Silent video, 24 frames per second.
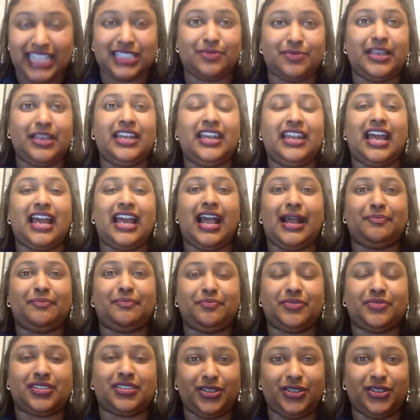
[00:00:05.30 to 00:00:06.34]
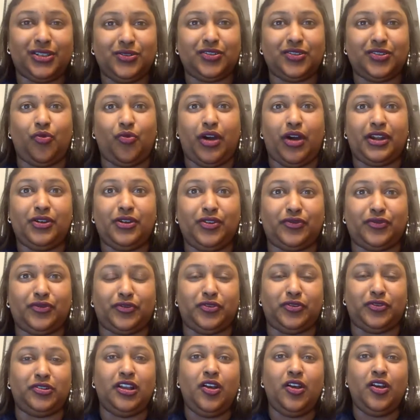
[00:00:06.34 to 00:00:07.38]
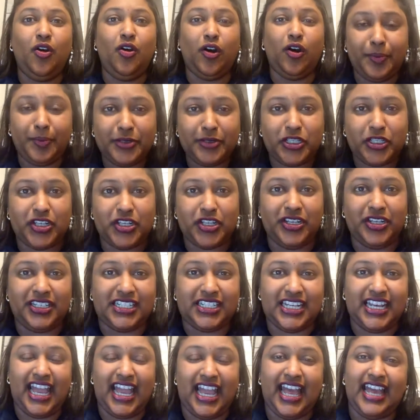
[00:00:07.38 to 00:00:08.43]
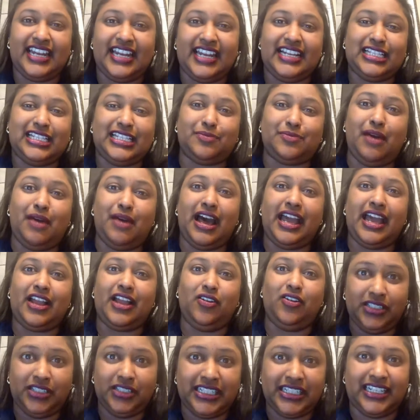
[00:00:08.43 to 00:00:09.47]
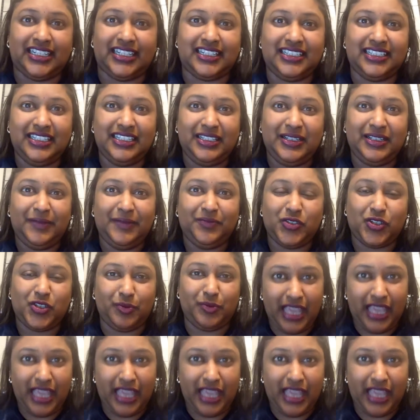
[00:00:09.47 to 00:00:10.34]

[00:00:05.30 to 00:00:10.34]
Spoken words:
been an absolute wonderful opportunity, and it's my honor to be